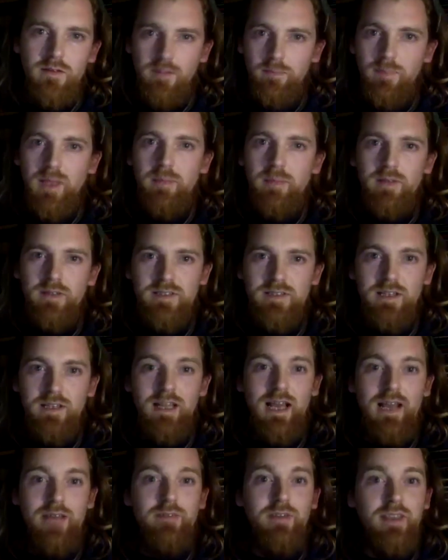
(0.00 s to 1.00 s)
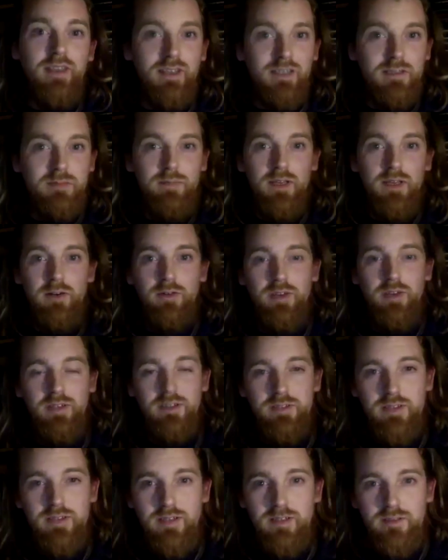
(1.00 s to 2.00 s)
people are still having
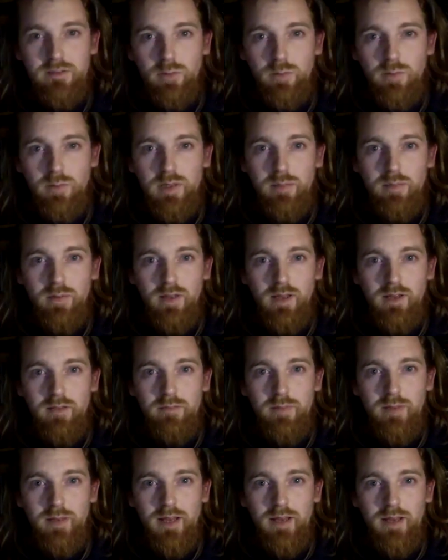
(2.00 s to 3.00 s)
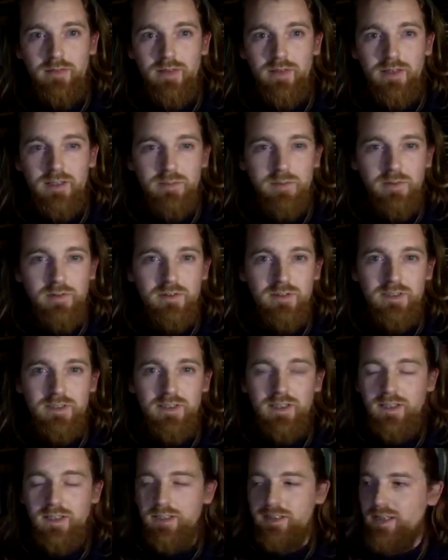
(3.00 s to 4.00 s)
experiences or people have been having experiences
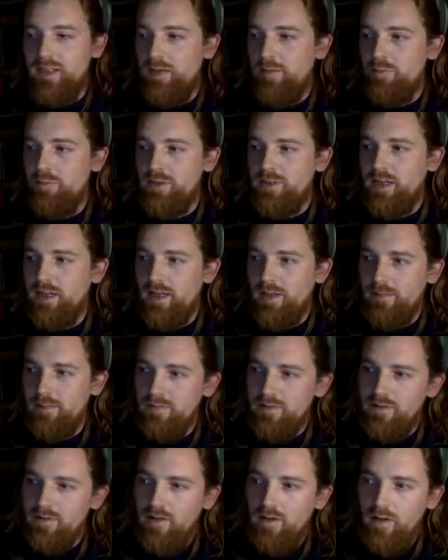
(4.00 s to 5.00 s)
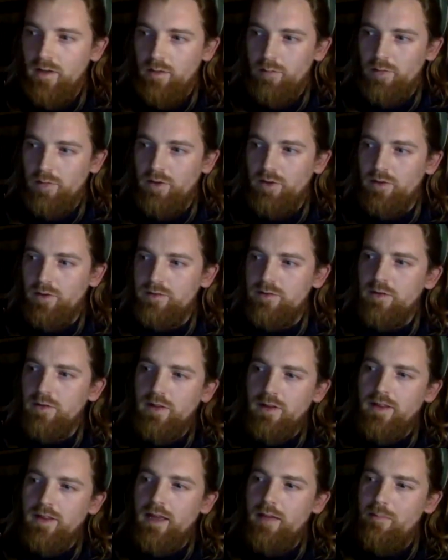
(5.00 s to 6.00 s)
in contemporary times but also
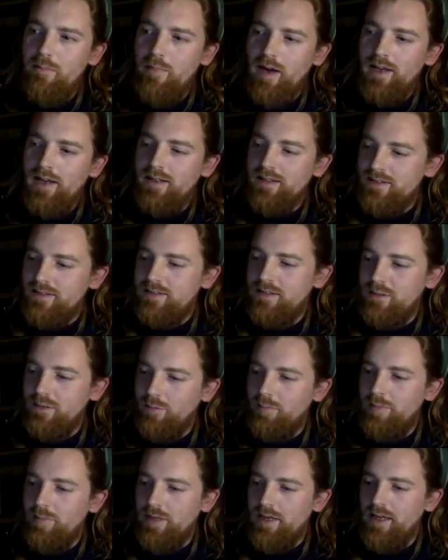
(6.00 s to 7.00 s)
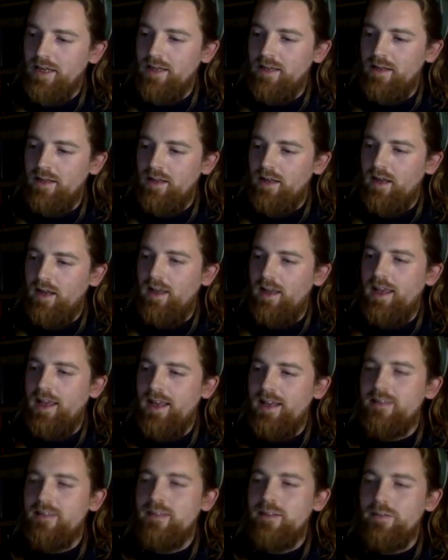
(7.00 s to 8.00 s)
that there might still be a
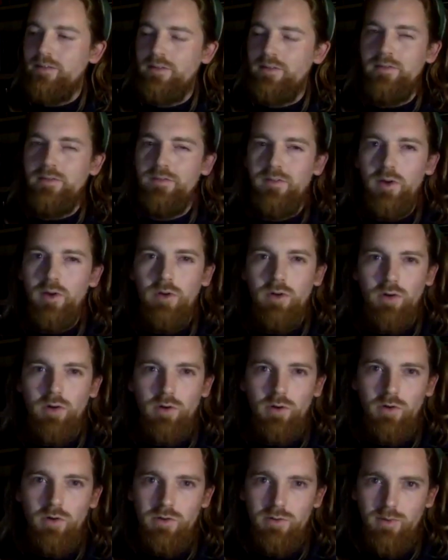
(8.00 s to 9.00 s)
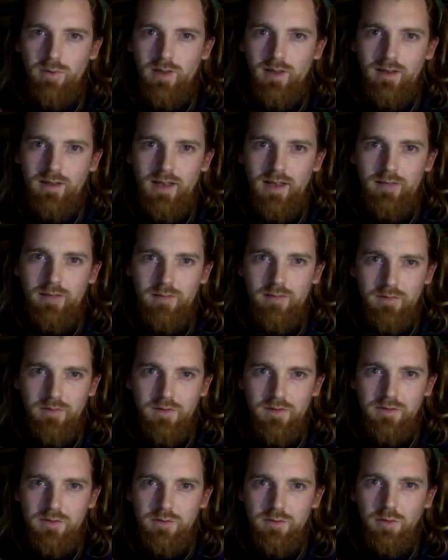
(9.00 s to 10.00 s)
hint of the folklore as well left of
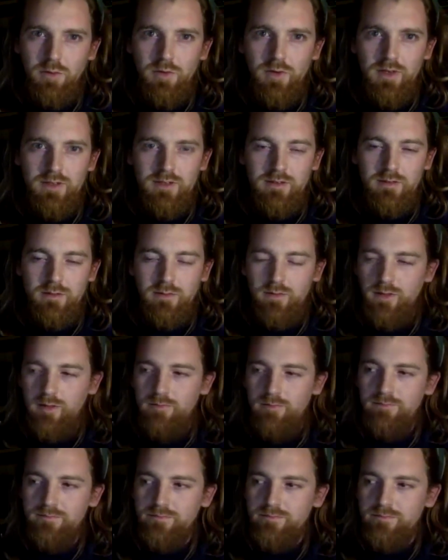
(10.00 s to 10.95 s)
the stories as well